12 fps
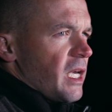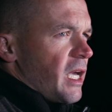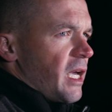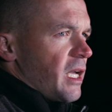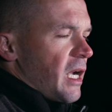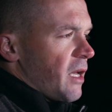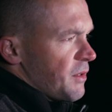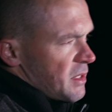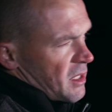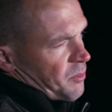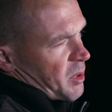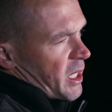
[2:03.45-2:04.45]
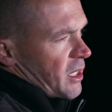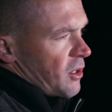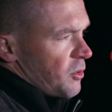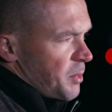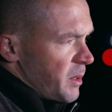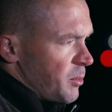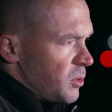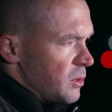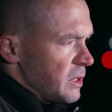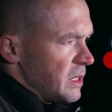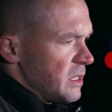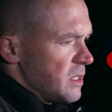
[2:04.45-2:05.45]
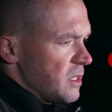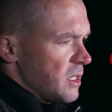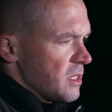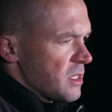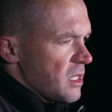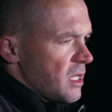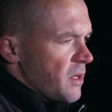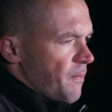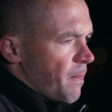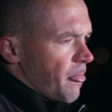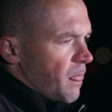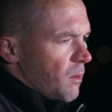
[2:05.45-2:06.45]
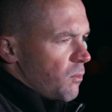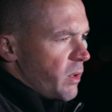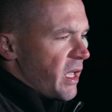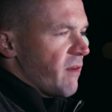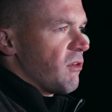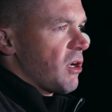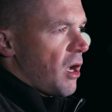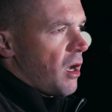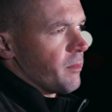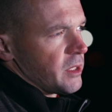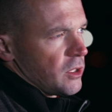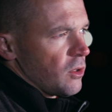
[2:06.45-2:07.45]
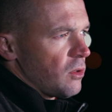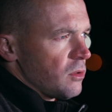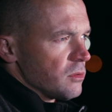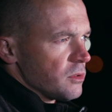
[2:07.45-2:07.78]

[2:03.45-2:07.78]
and how this can apply to other people is just we have a common goal.